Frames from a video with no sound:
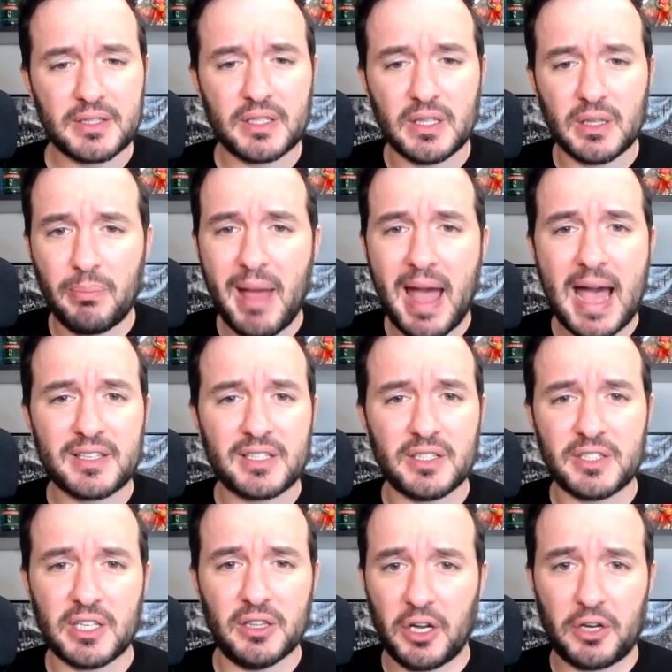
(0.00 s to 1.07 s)
in the past and
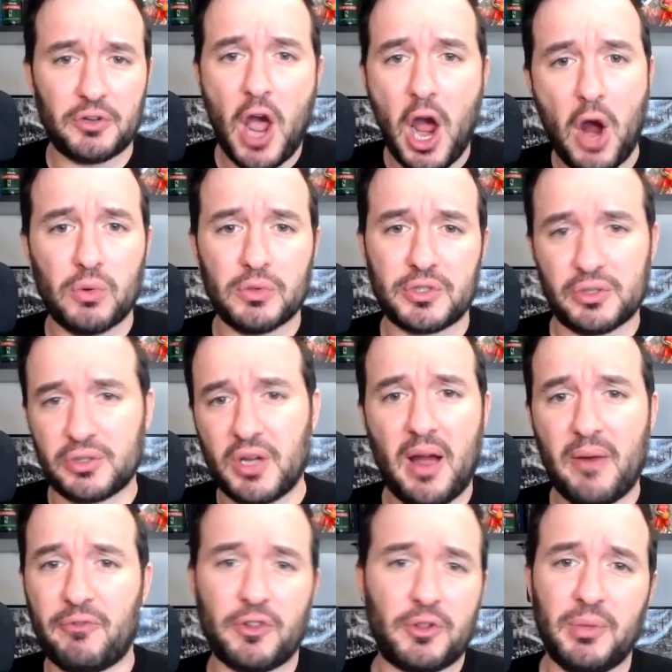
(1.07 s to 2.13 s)
said, like, now is the time
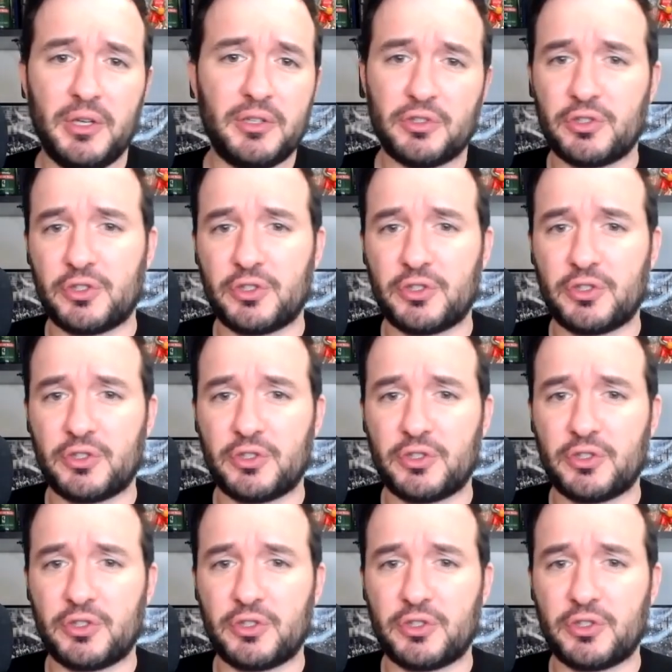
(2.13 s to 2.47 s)
for the Blazers